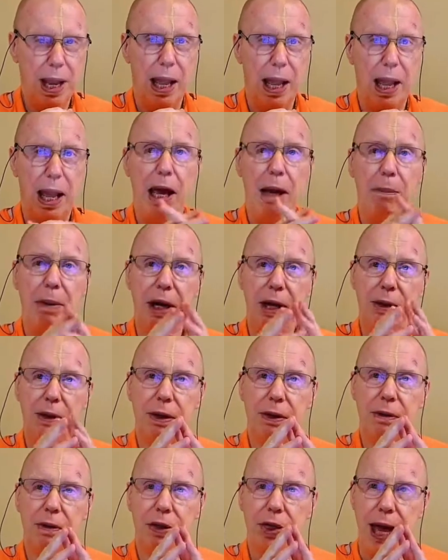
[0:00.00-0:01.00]
But
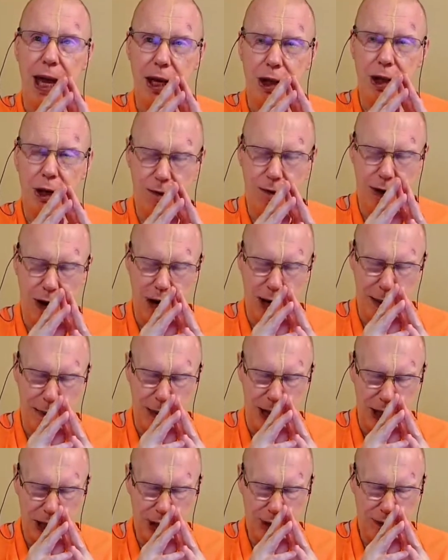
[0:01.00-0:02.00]
thank you very
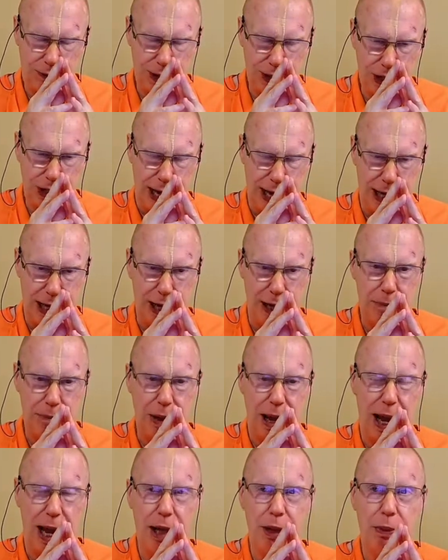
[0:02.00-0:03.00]
much for taking
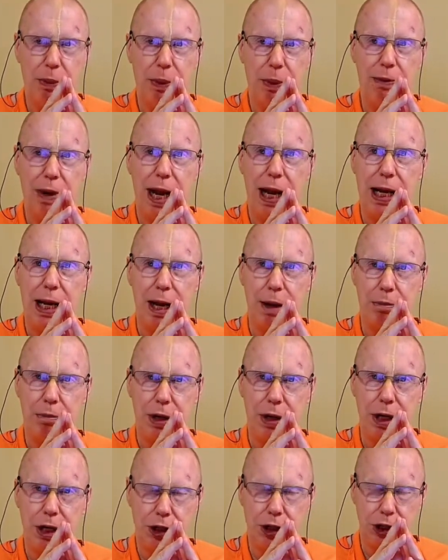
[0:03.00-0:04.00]
part. We really
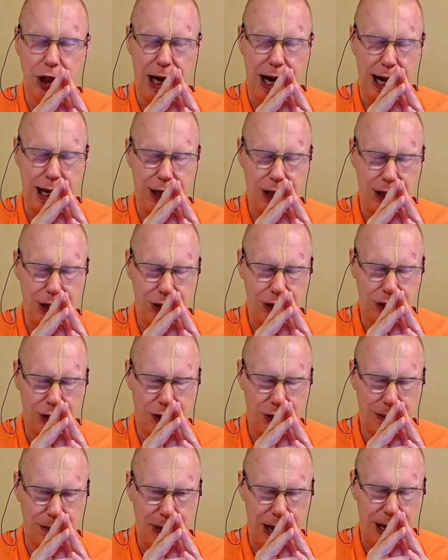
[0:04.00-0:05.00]
appreciate it
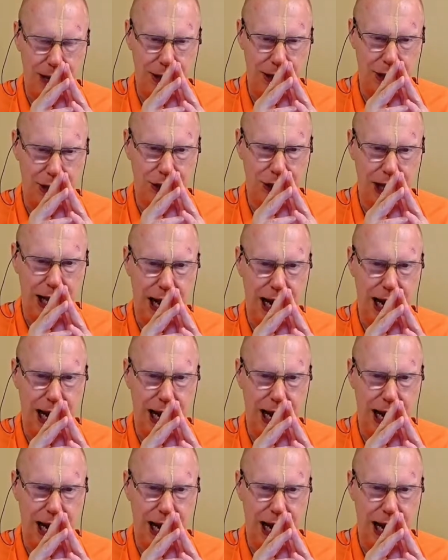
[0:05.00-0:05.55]
tremendously.